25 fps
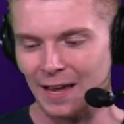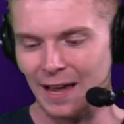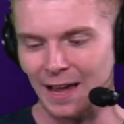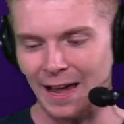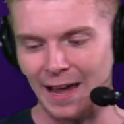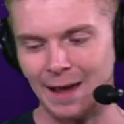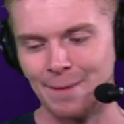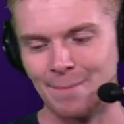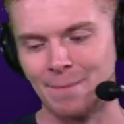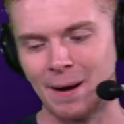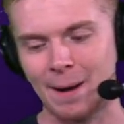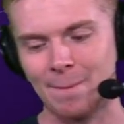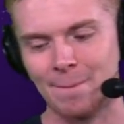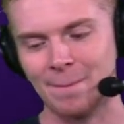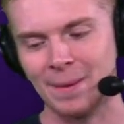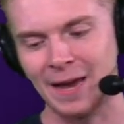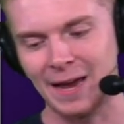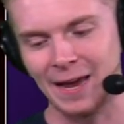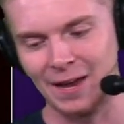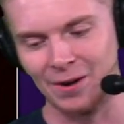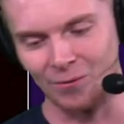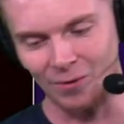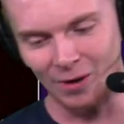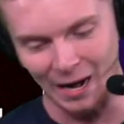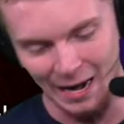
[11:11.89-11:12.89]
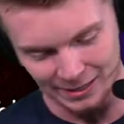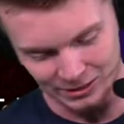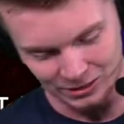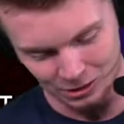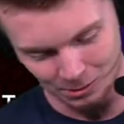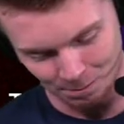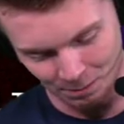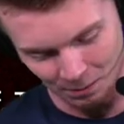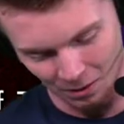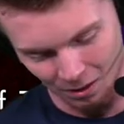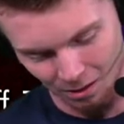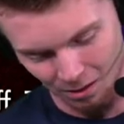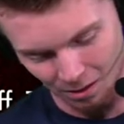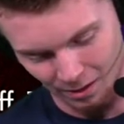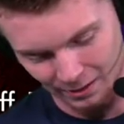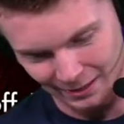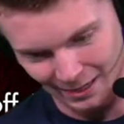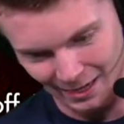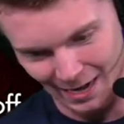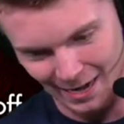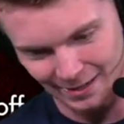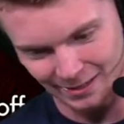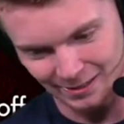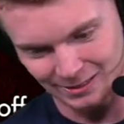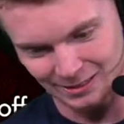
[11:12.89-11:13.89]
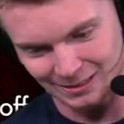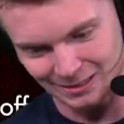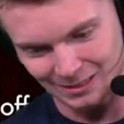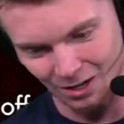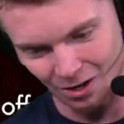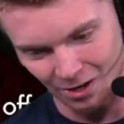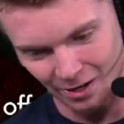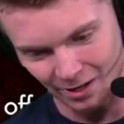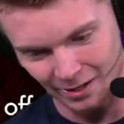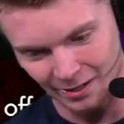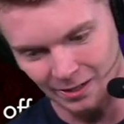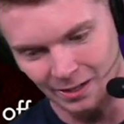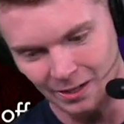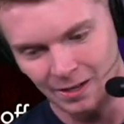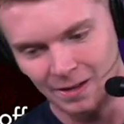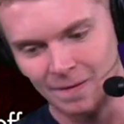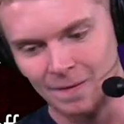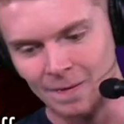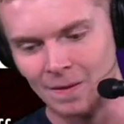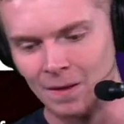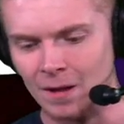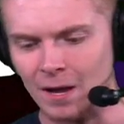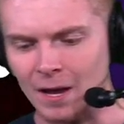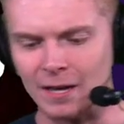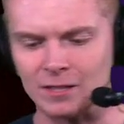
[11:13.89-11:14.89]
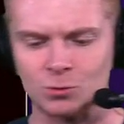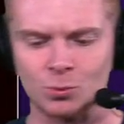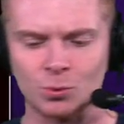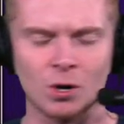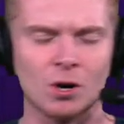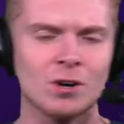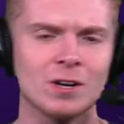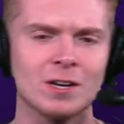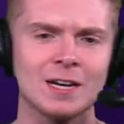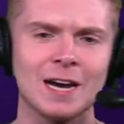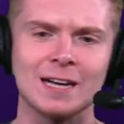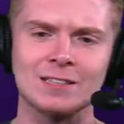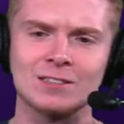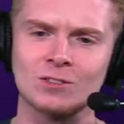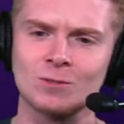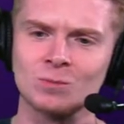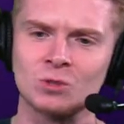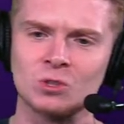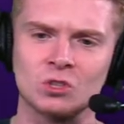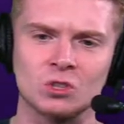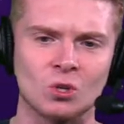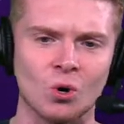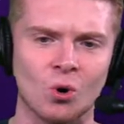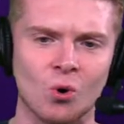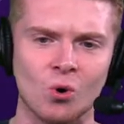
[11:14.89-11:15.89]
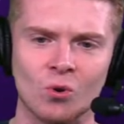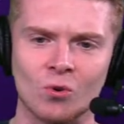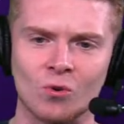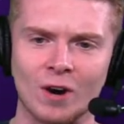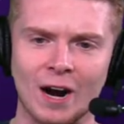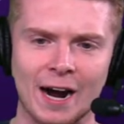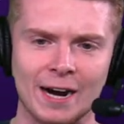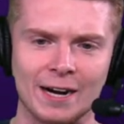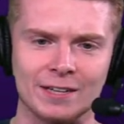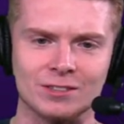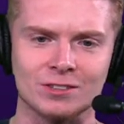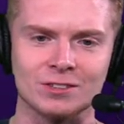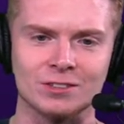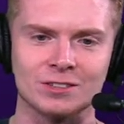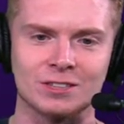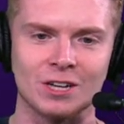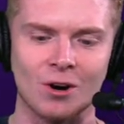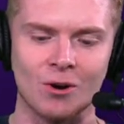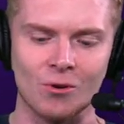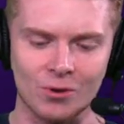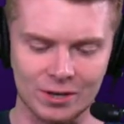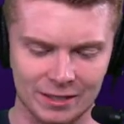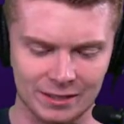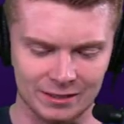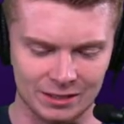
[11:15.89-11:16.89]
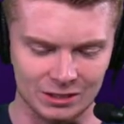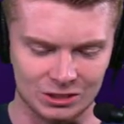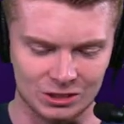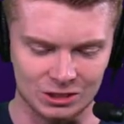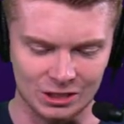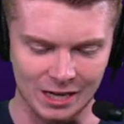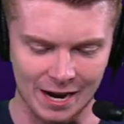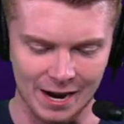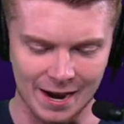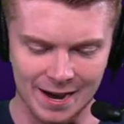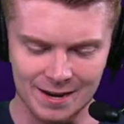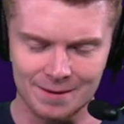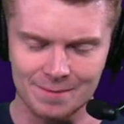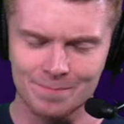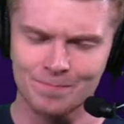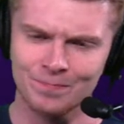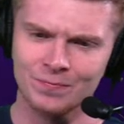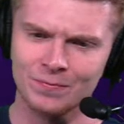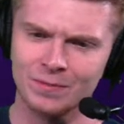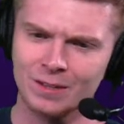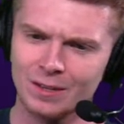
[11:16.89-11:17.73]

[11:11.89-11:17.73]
And my man Roger Bong got us started as we already got some Skull Rogers going in the chat,